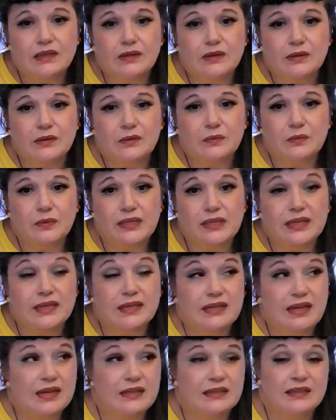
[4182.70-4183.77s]
We
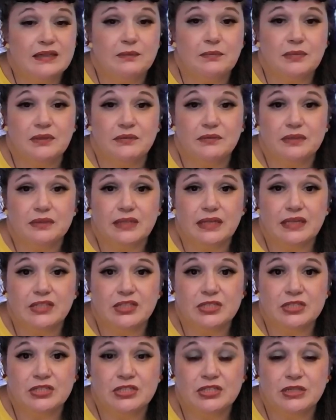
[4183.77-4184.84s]
ended up in a
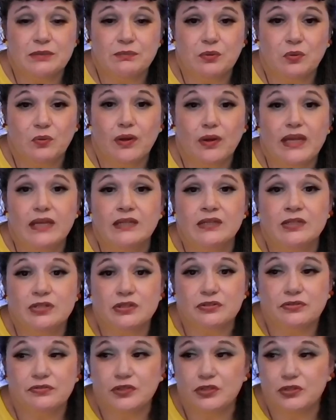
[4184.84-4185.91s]
relationship way into the
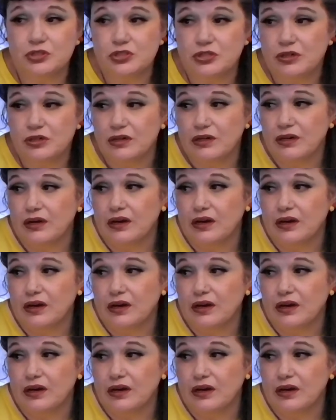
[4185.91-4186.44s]
future.